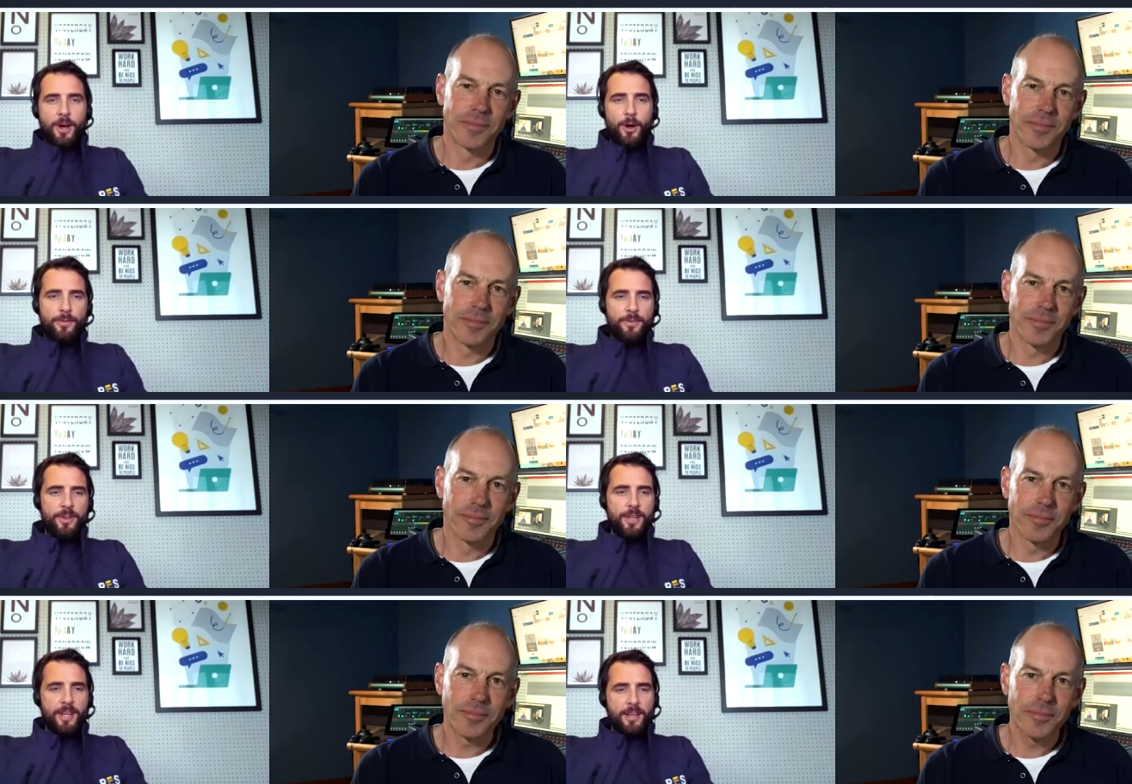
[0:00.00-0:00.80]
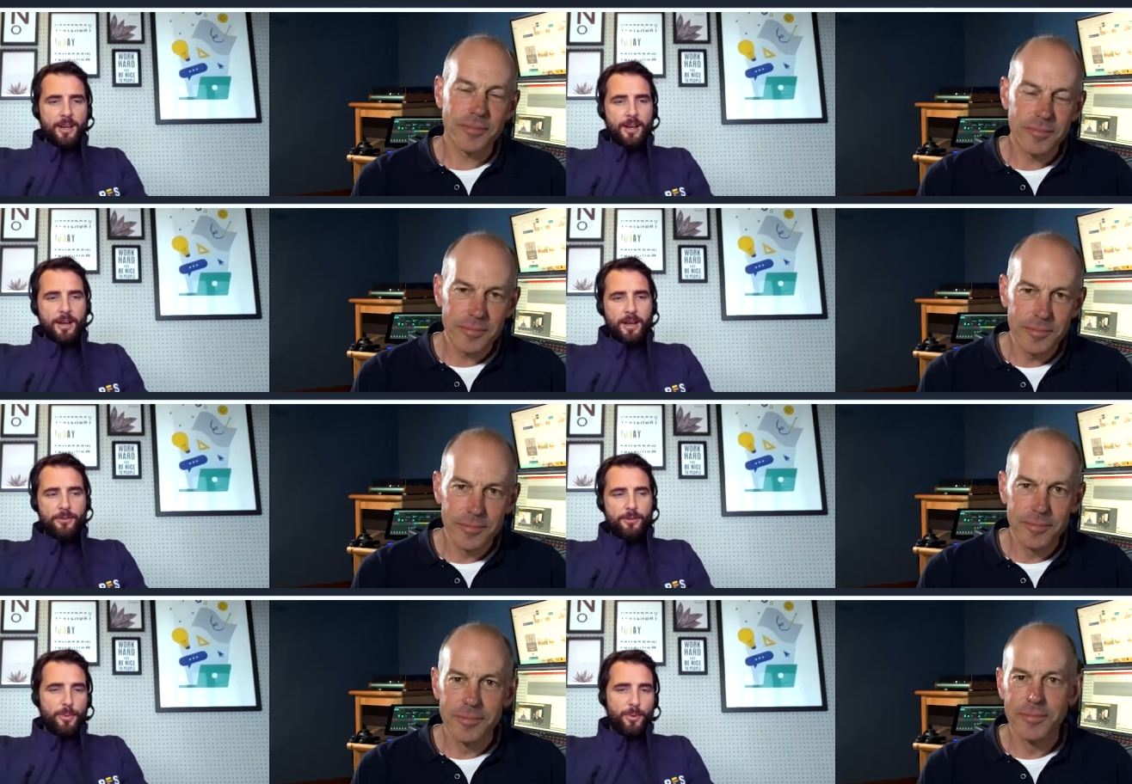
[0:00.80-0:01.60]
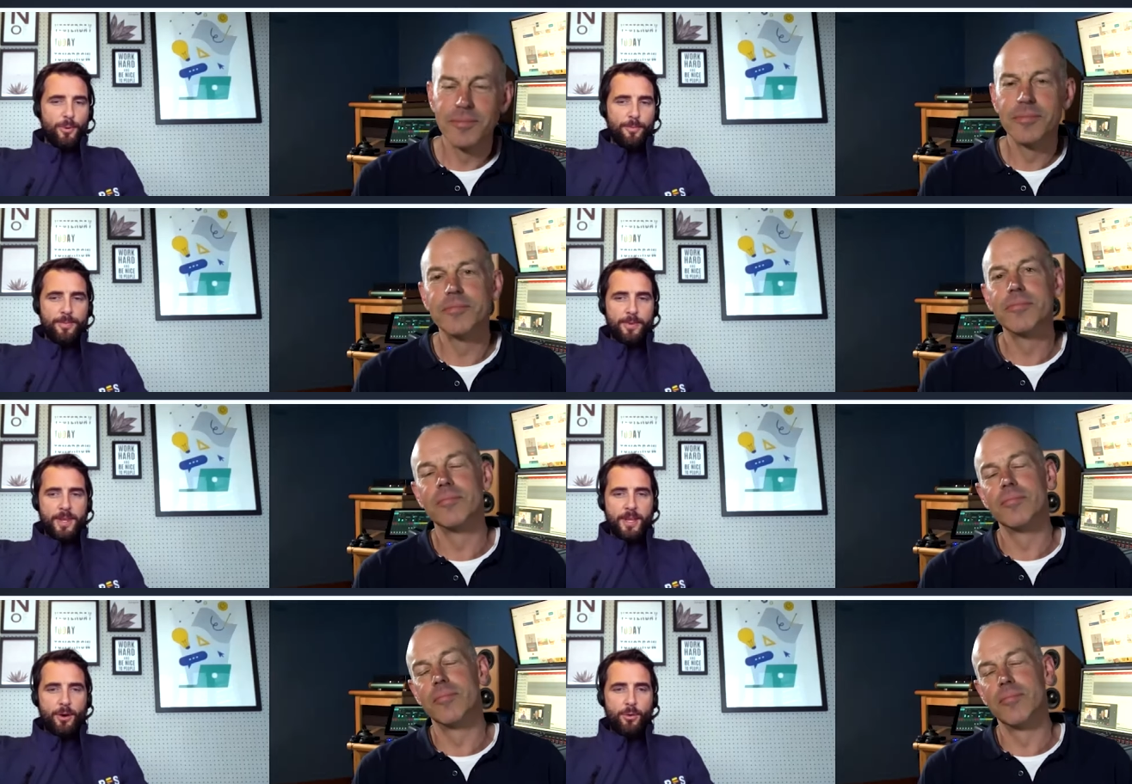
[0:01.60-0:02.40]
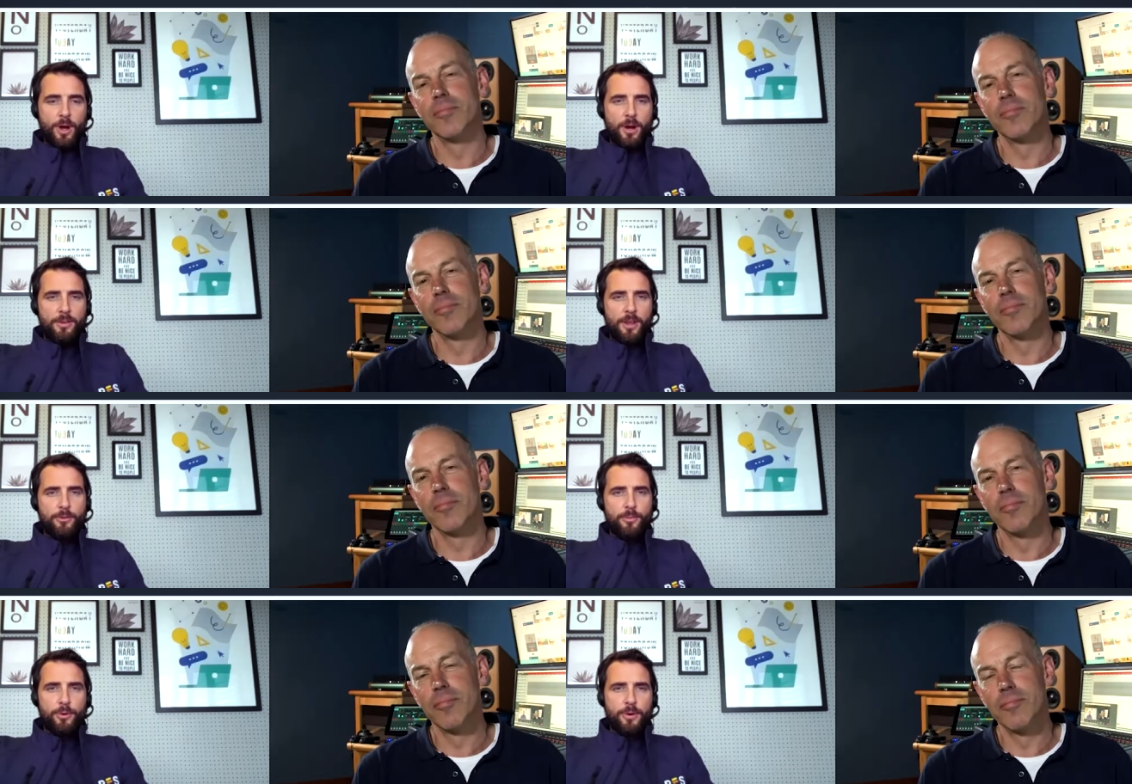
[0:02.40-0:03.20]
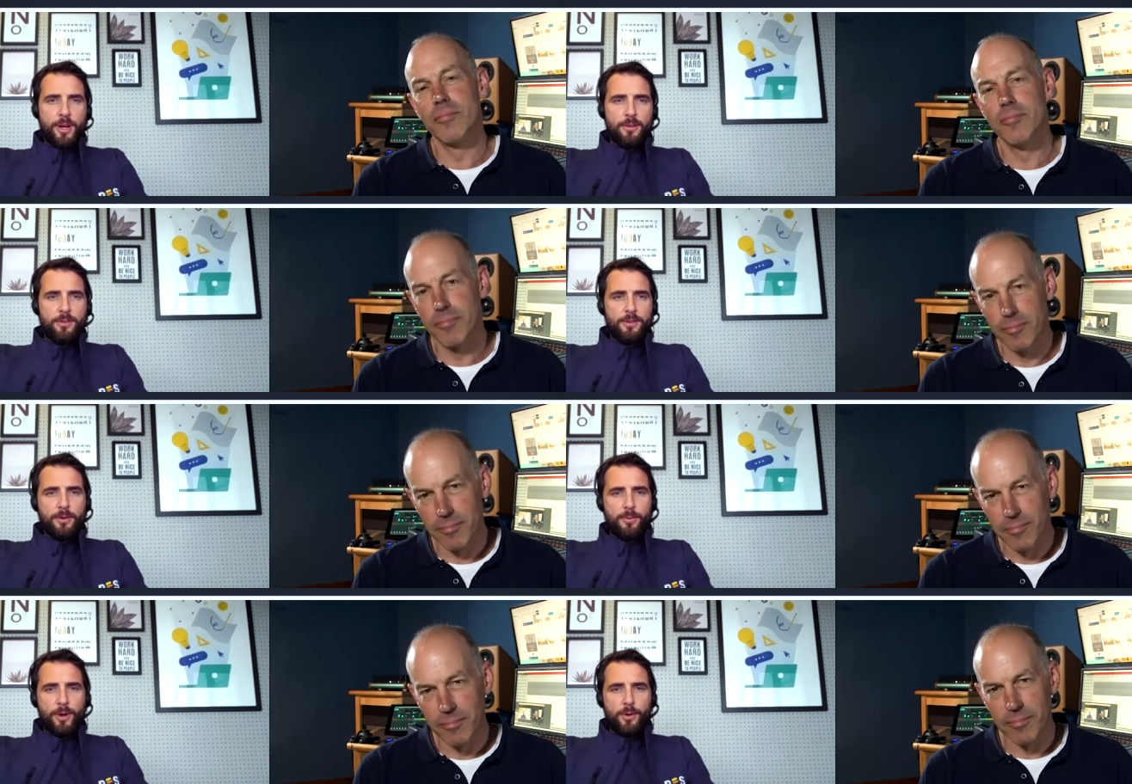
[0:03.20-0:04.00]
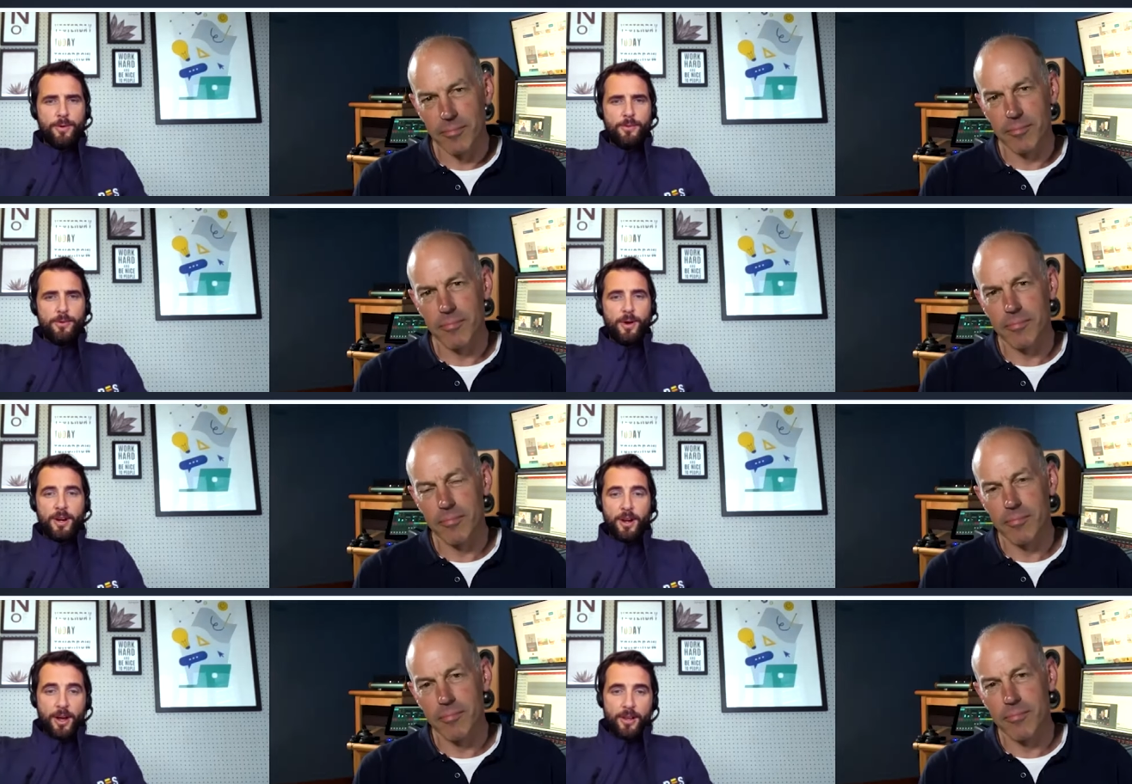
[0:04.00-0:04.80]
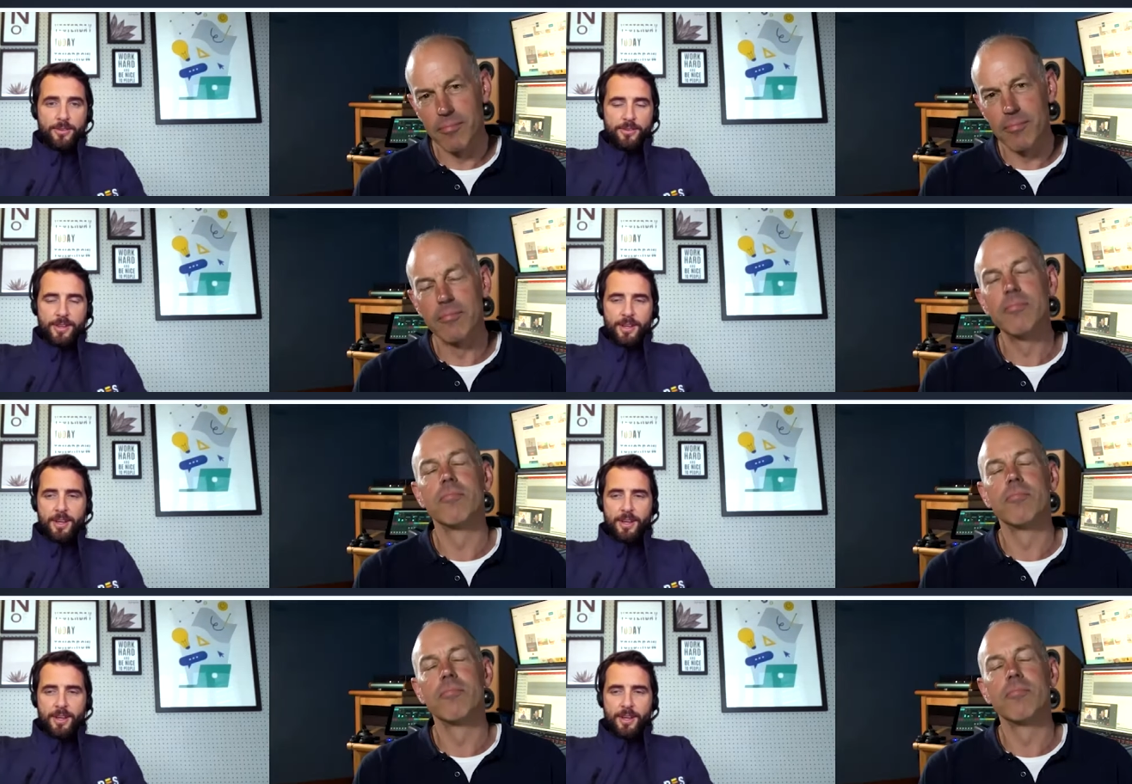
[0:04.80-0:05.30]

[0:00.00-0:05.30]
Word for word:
Speaker 1: oversee and support the whole architectural product that we offer to our clients.